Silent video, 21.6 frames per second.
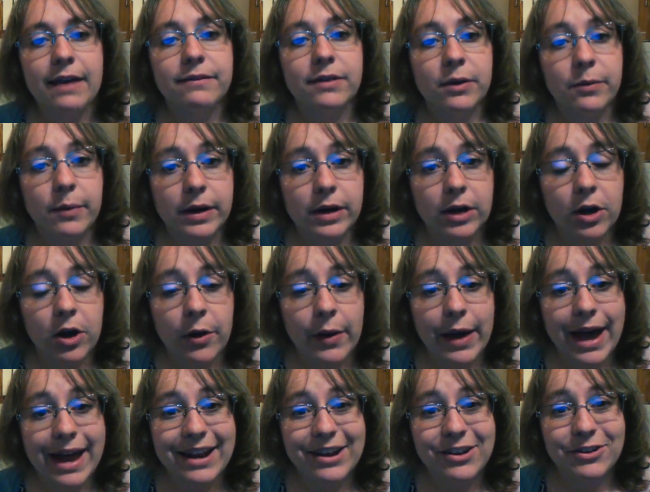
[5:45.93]
If you want to
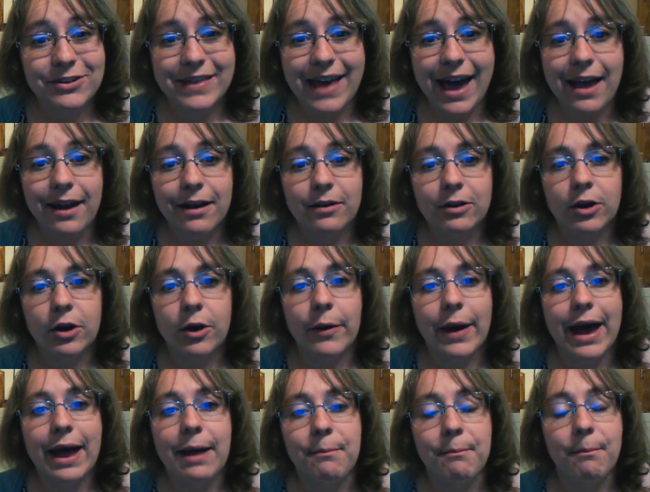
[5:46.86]
go ahead and do that, go
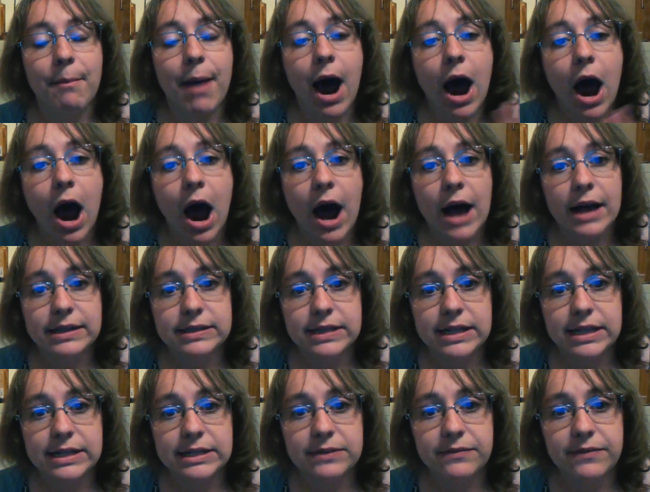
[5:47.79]
ahead and pause
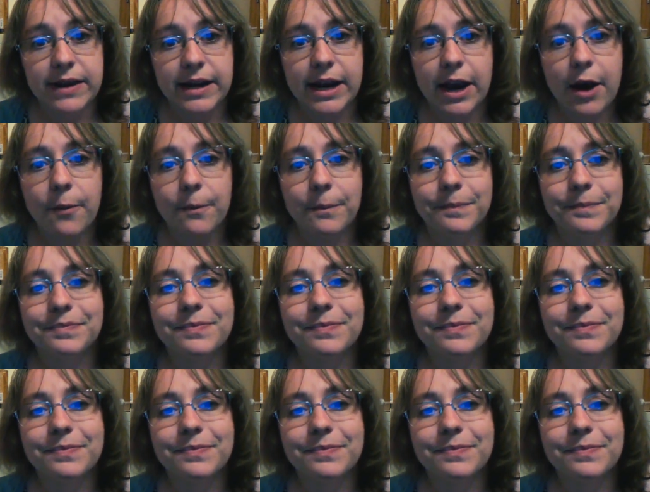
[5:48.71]
this video,